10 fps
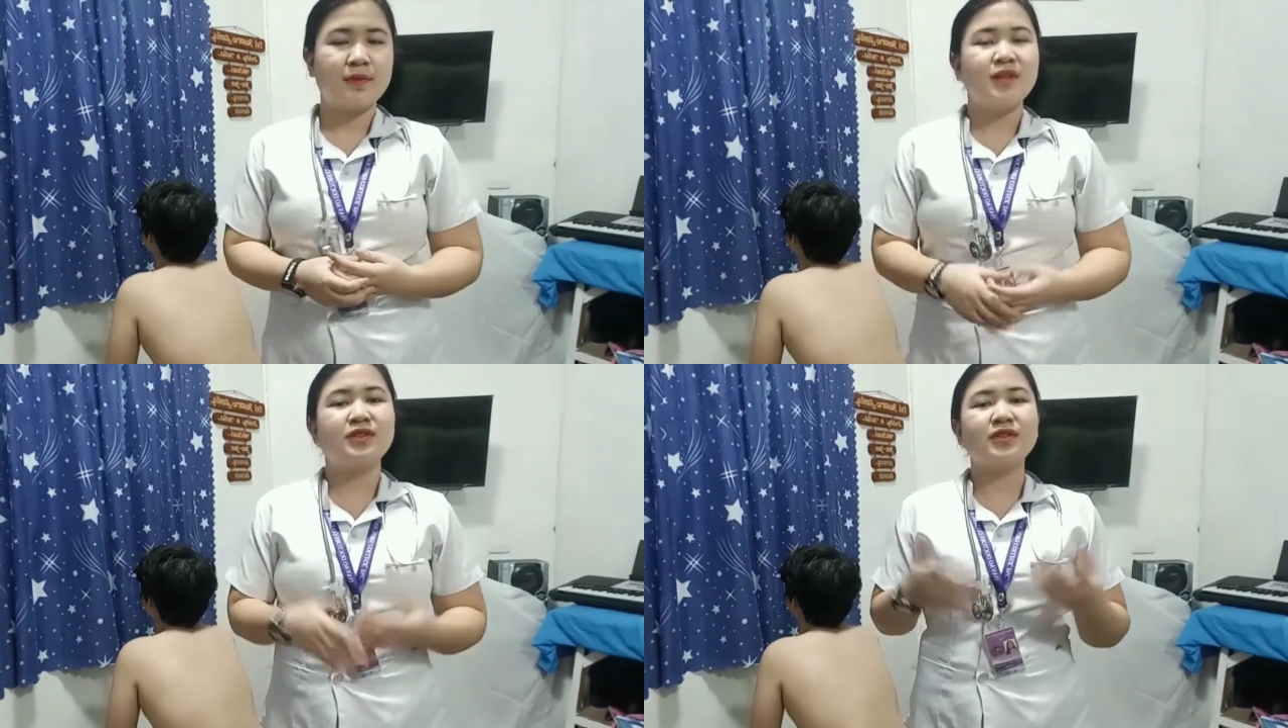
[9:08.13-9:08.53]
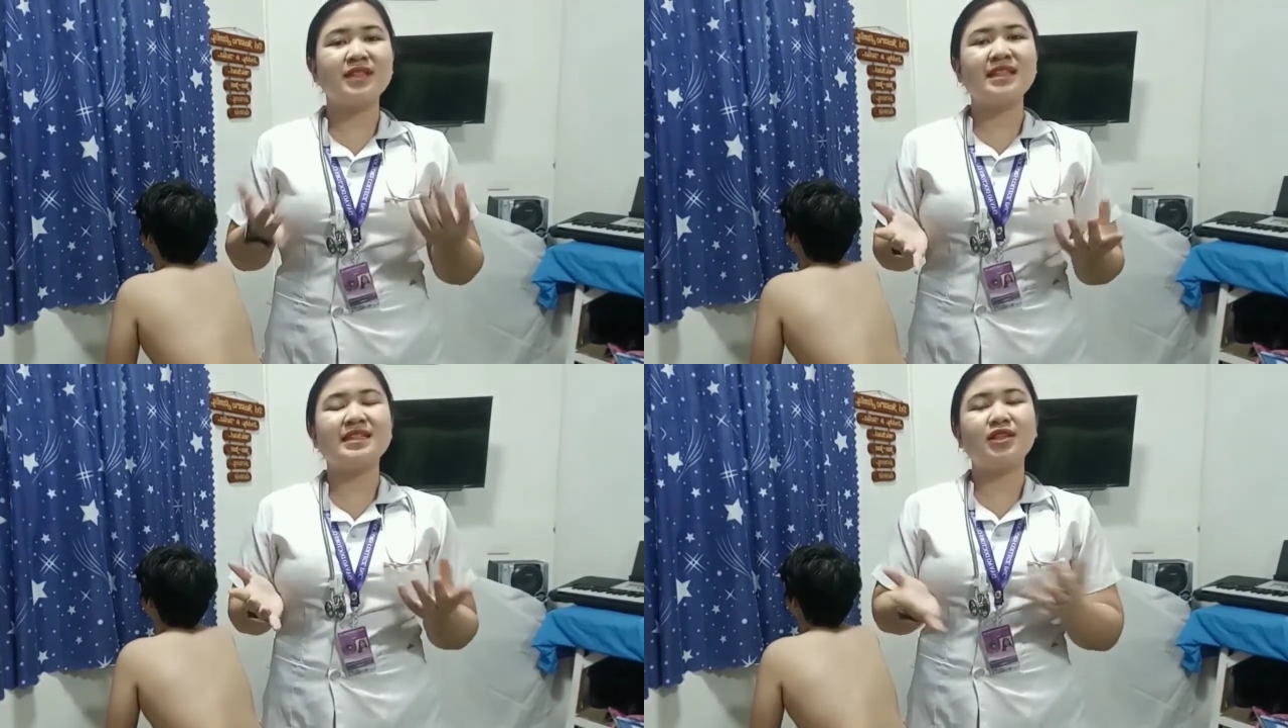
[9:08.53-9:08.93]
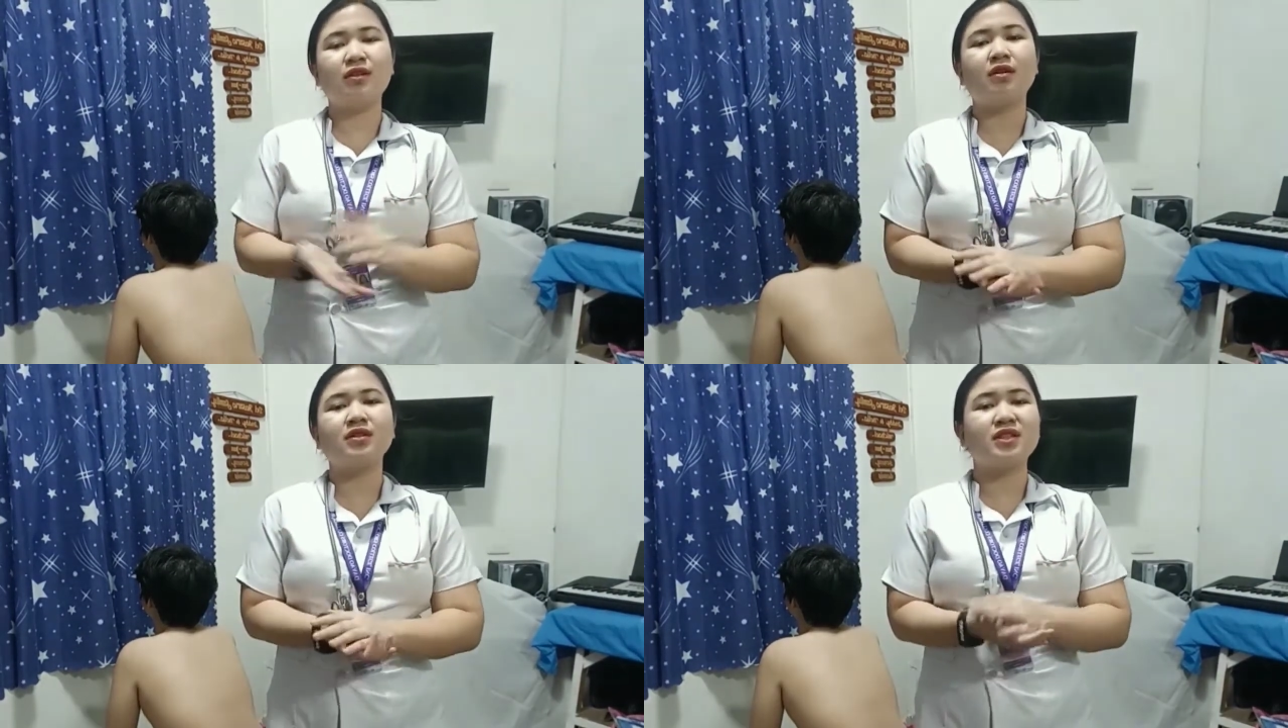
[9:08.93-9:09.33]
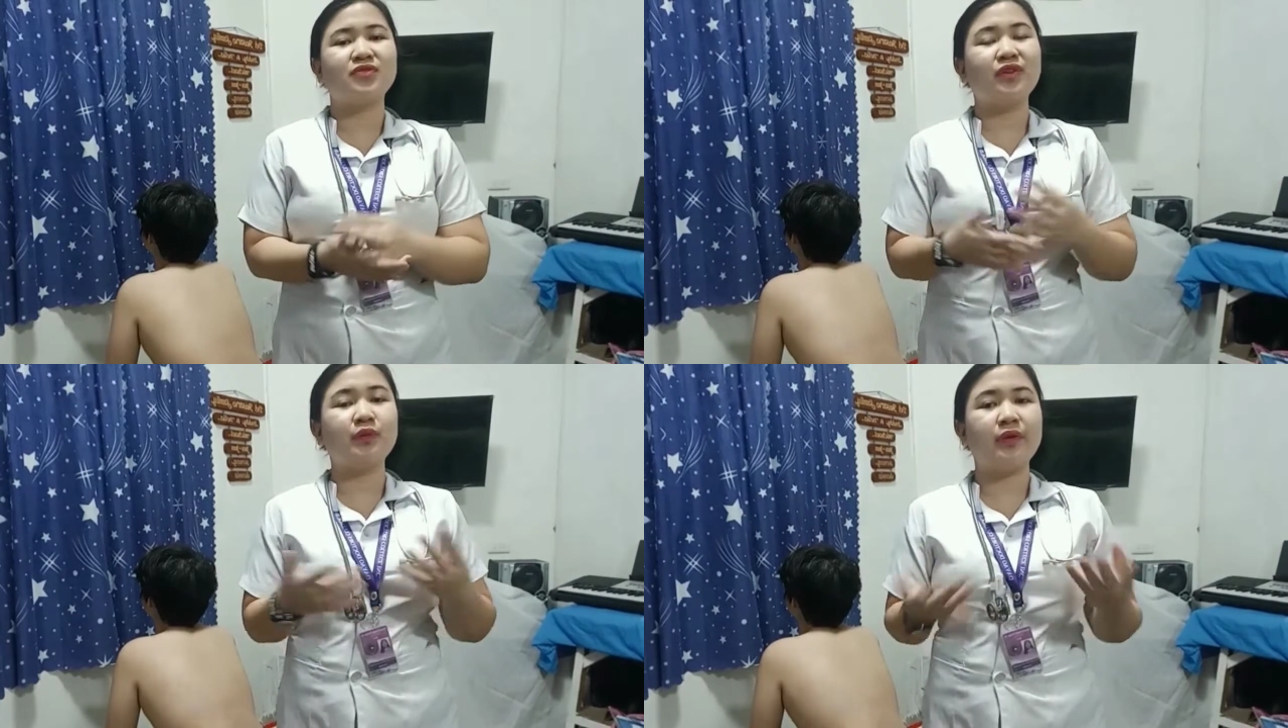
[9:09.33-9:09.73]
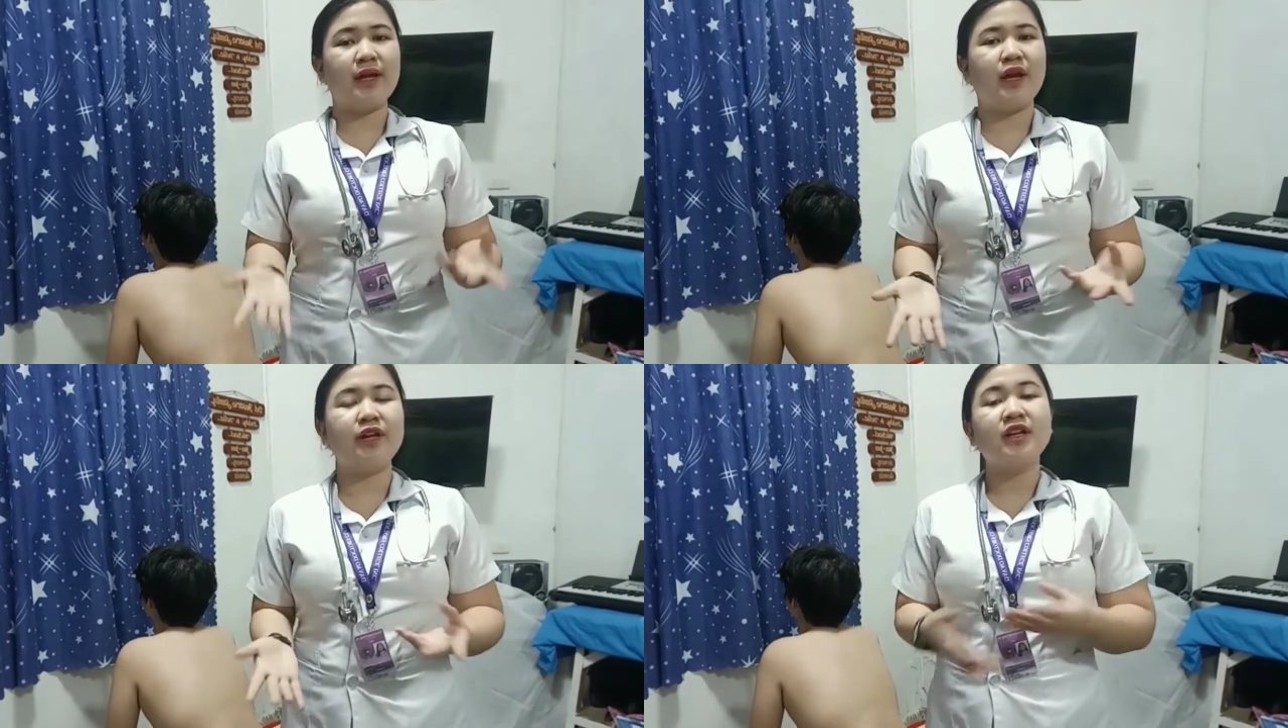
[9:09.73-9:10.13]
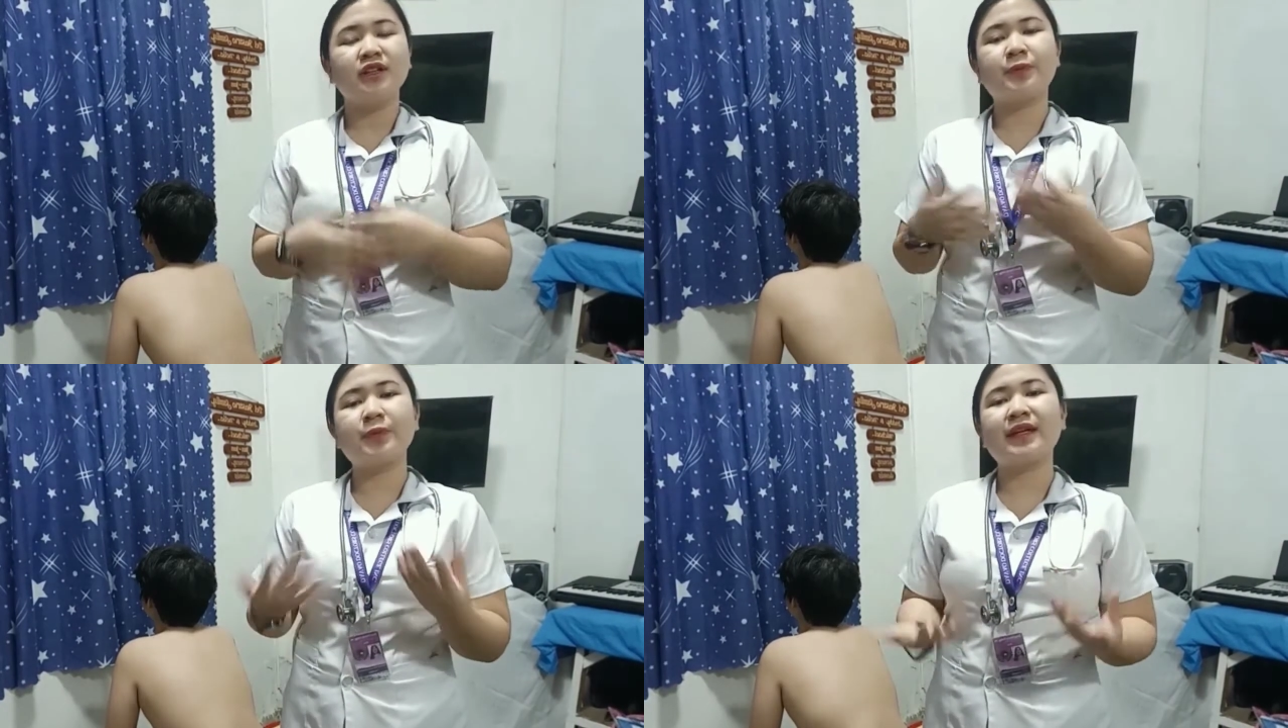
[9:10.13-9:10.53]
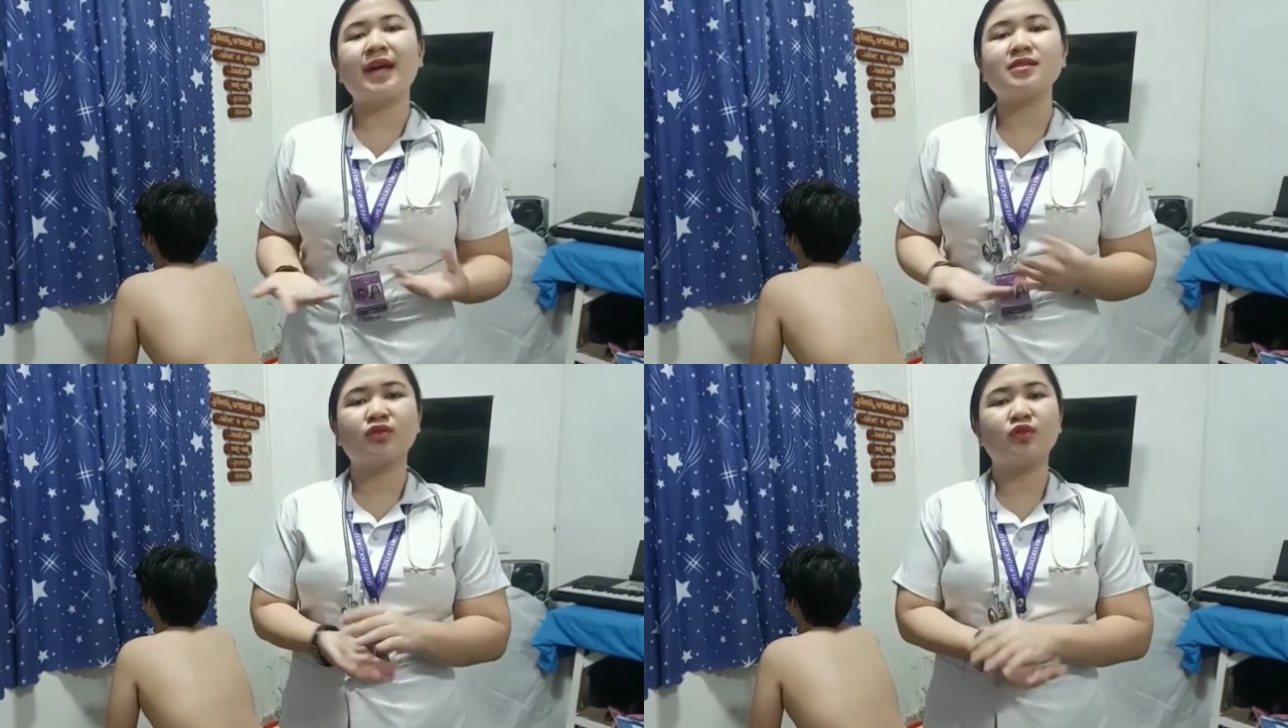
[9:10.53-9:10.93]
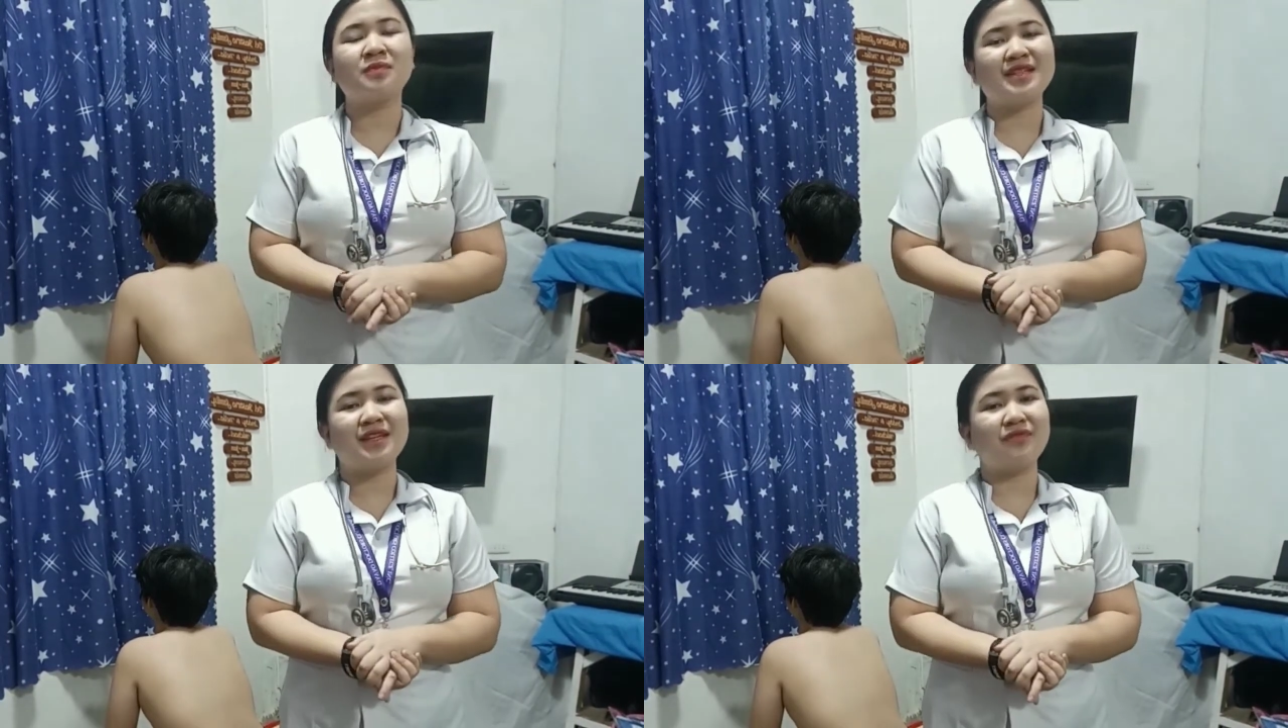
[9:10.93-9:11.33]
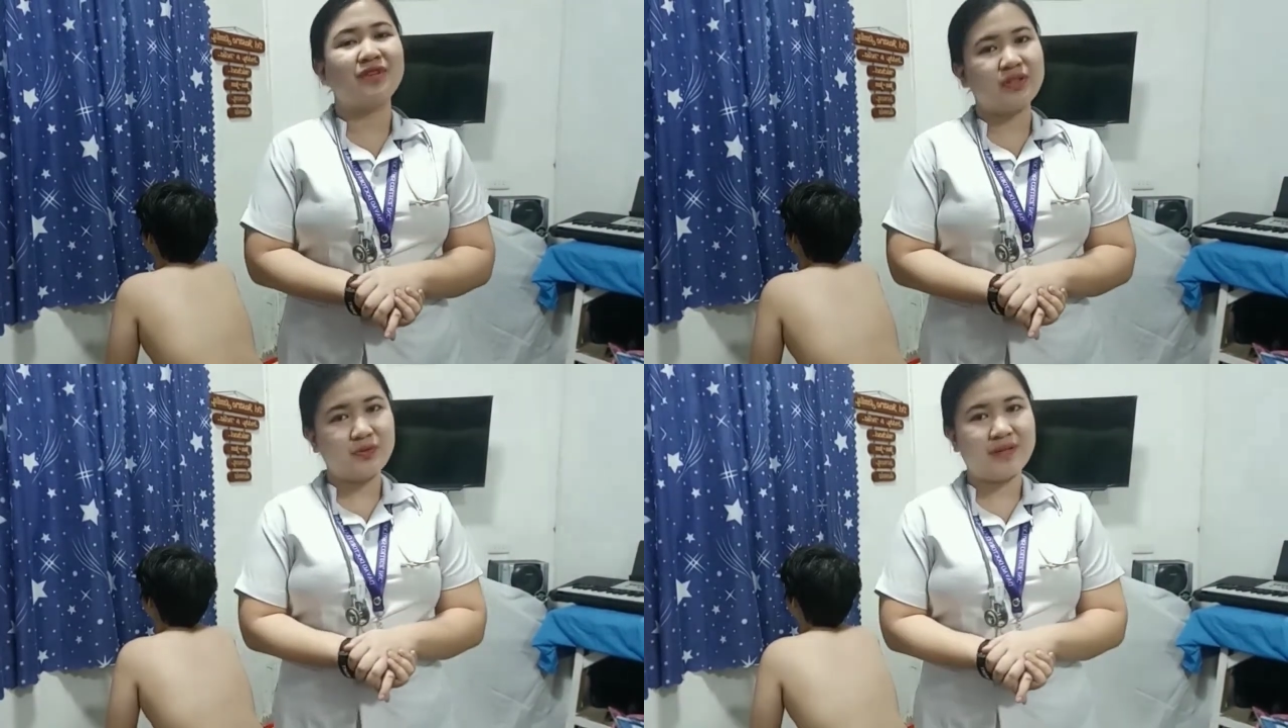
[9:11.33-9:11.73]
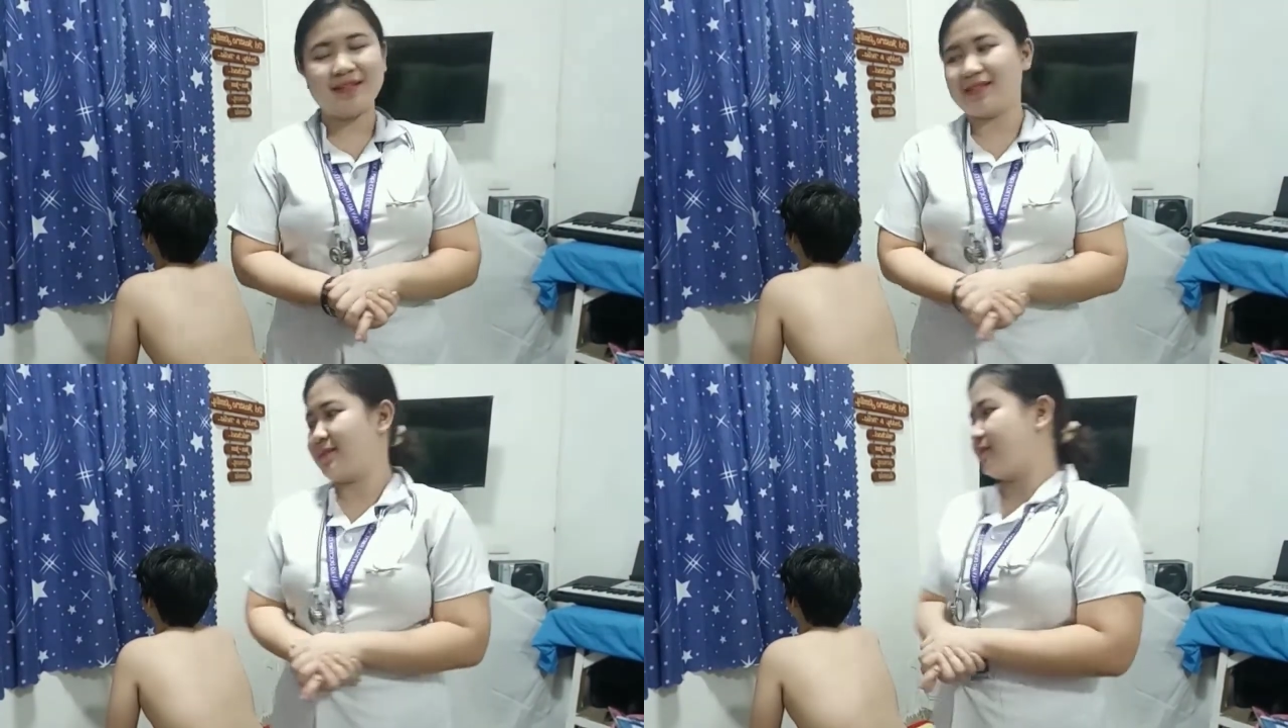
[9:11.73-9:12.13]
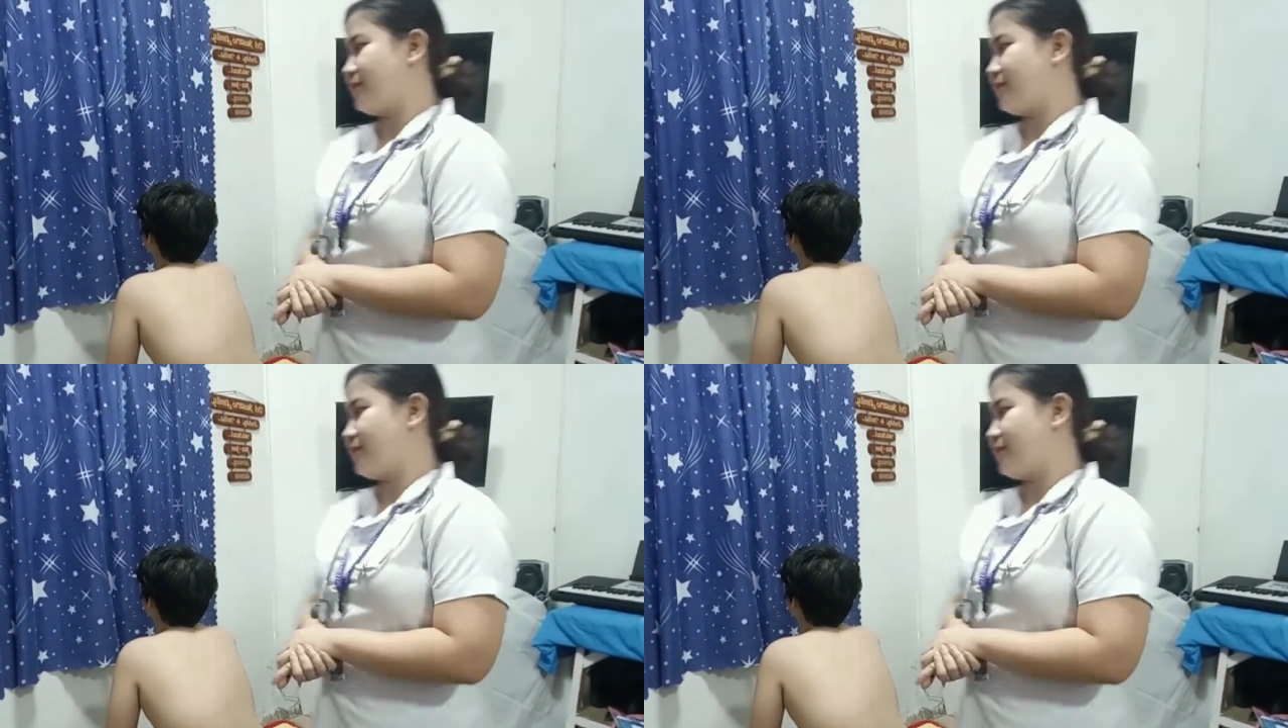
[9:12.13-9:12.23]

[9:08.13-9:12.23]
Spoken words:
So since the lungs is filled with air, the percuss tone must give resonance.